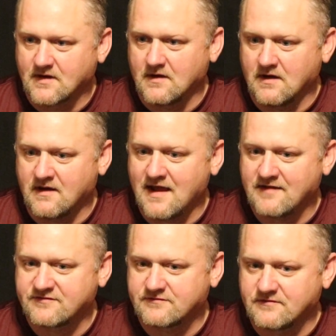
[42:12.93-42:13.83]
And
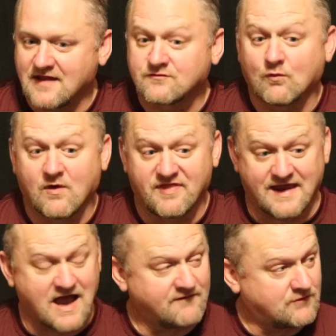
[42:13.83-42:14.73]
that's the one thing
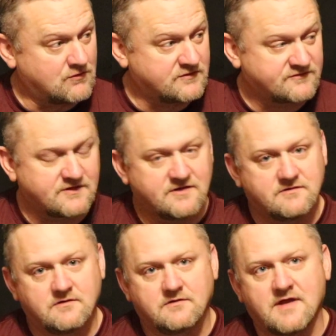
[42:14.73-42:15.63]
I've noticed.
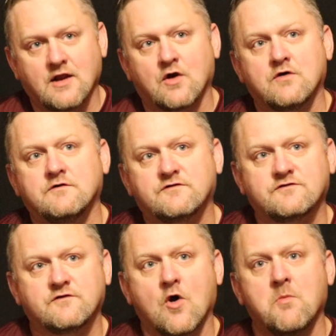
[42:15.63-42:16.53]
They learn
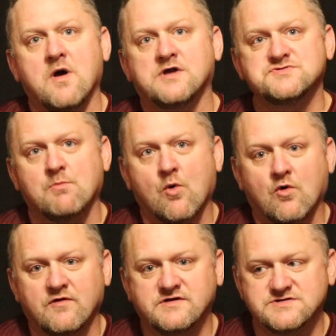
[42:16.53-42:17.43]
so much more
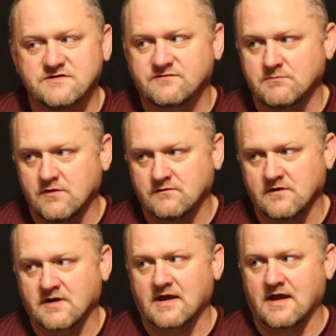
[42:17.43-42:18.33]
than just
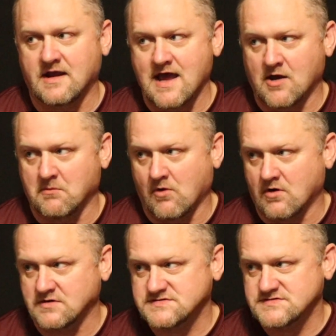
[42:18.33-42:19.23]
music and how to
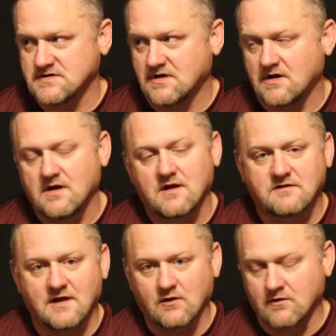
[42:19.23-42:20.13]
march.
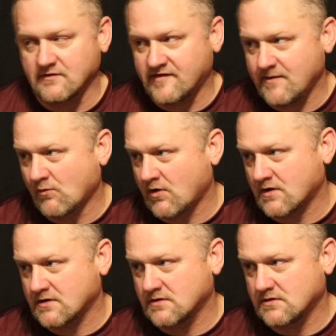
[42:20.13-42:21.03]
They learn
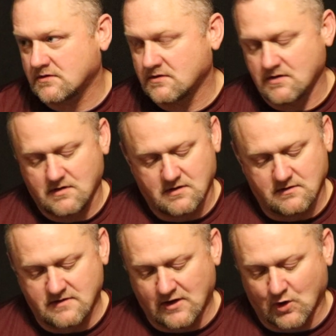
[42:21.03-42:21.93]
teamwork.
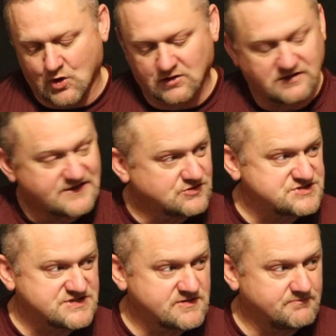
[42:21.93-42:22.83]
They learn
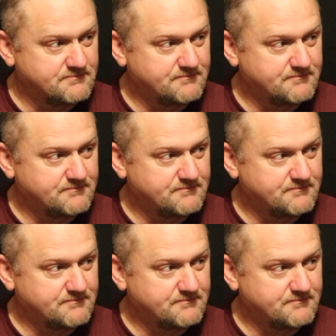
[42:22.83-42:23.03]
leadership,